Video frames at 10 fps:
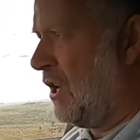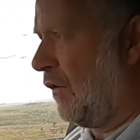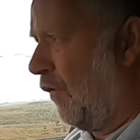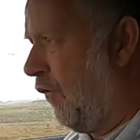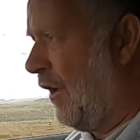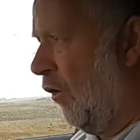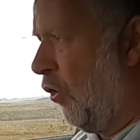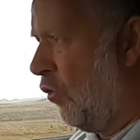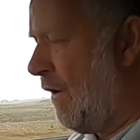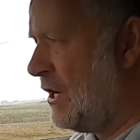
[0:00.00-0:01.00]
You can feel
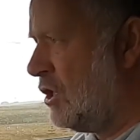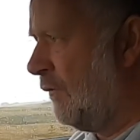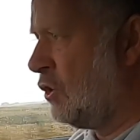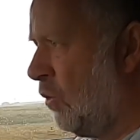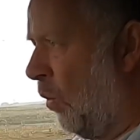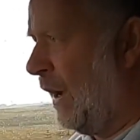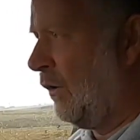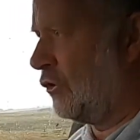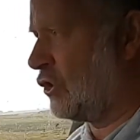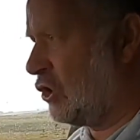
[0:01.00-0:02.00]
the individual
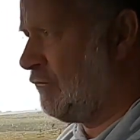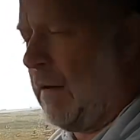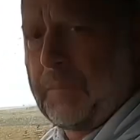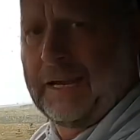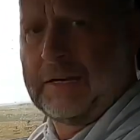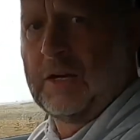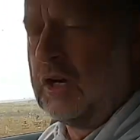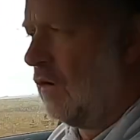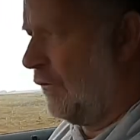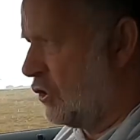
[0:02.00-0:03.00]
wheels scrabbling
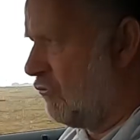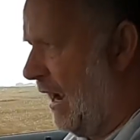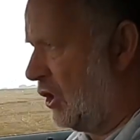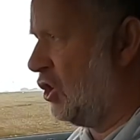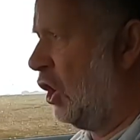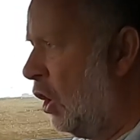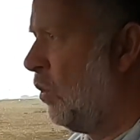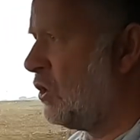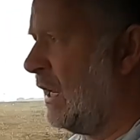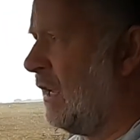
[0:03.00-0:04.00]
for traction,
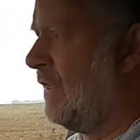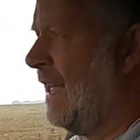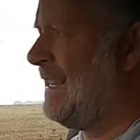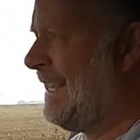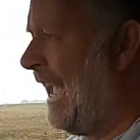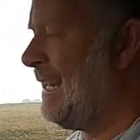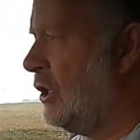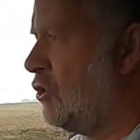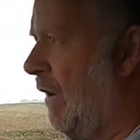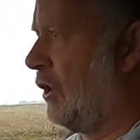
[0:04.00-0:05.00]
losing and then
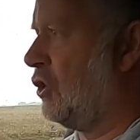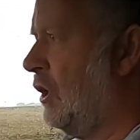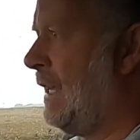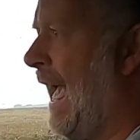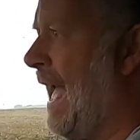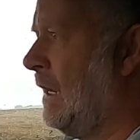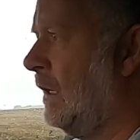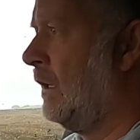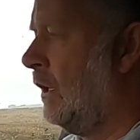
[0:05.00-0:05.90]
gaining traction again,